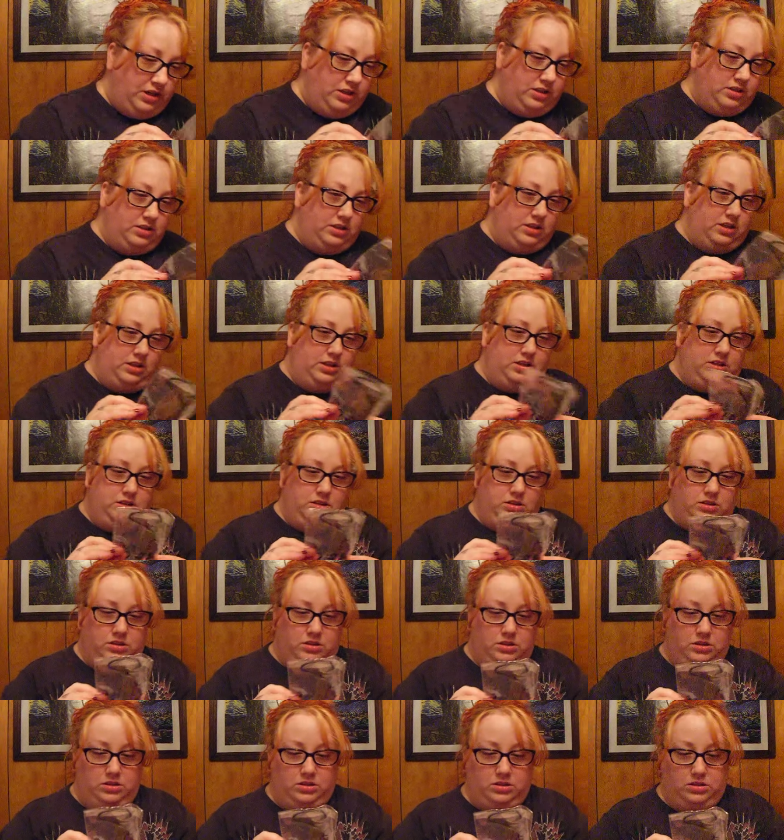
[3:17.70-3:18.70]
what is this?
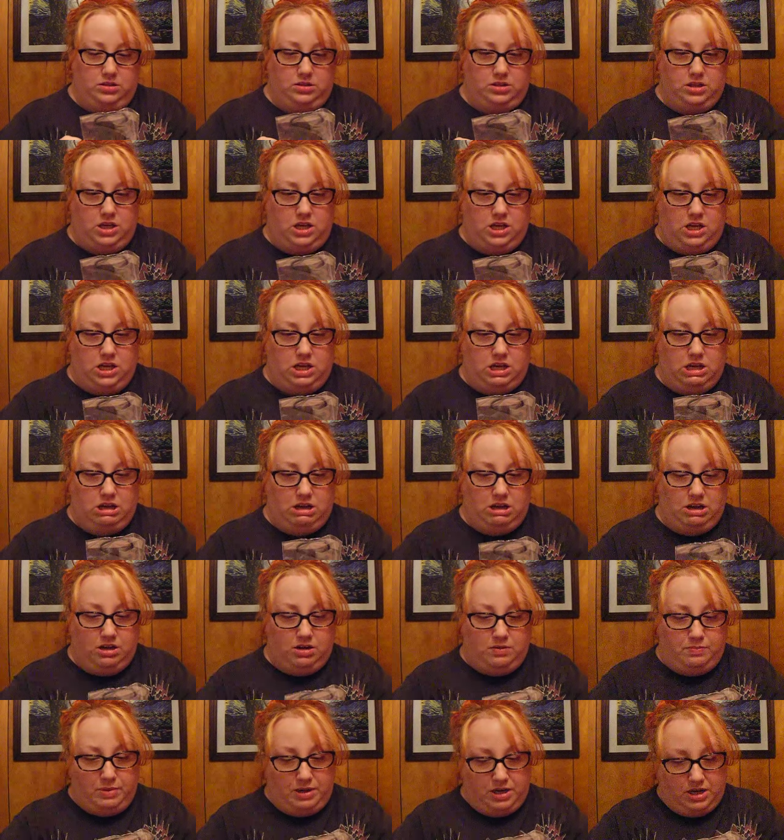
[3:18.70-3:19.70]
A
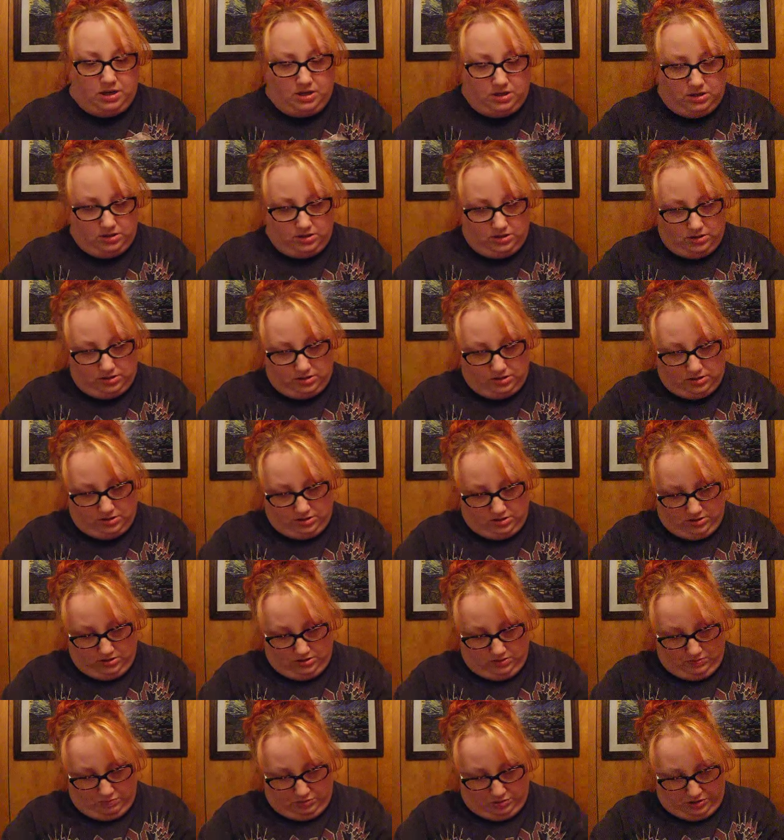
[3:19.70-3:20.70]
headband,
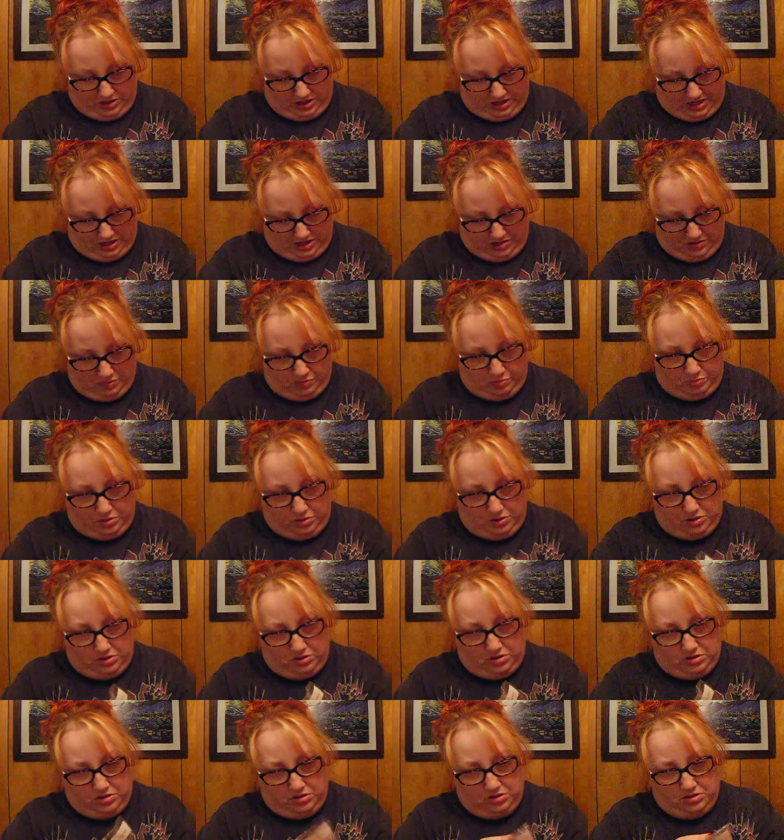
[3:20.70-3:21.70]
perhaps?
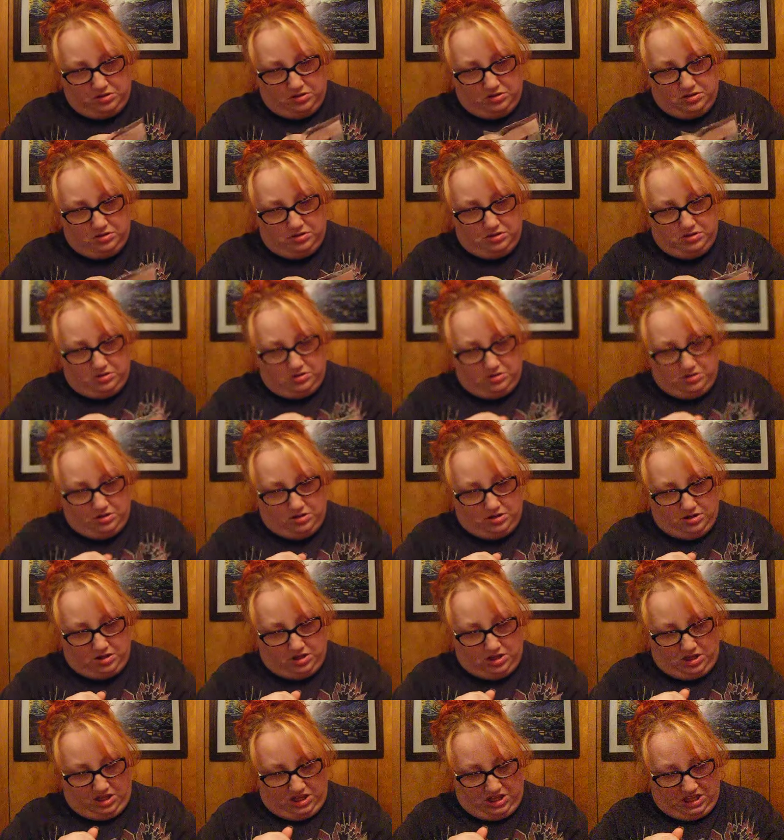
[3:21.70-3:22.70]

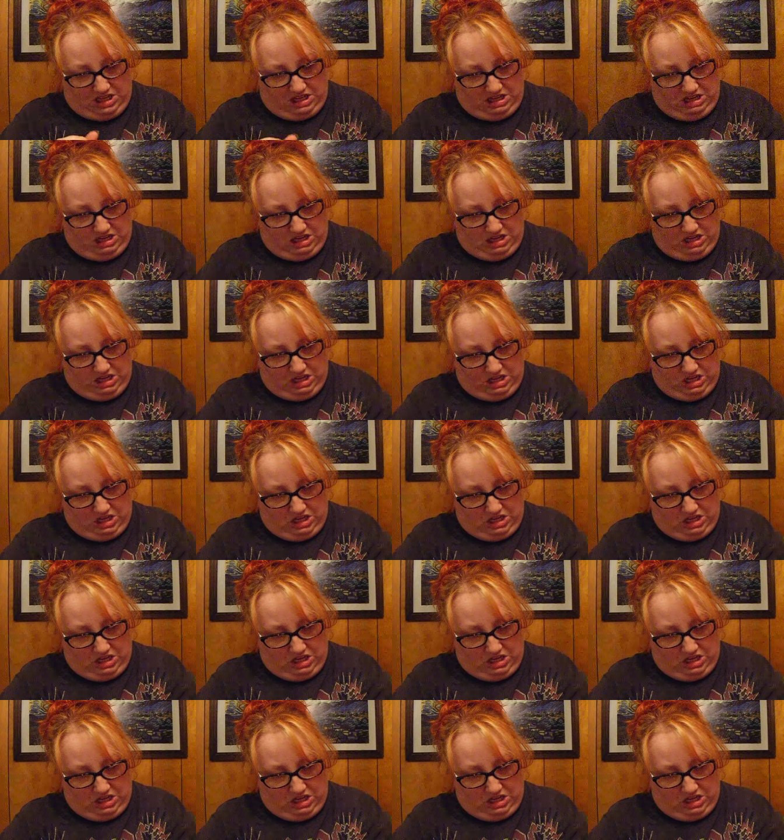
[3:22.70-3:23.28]
I think.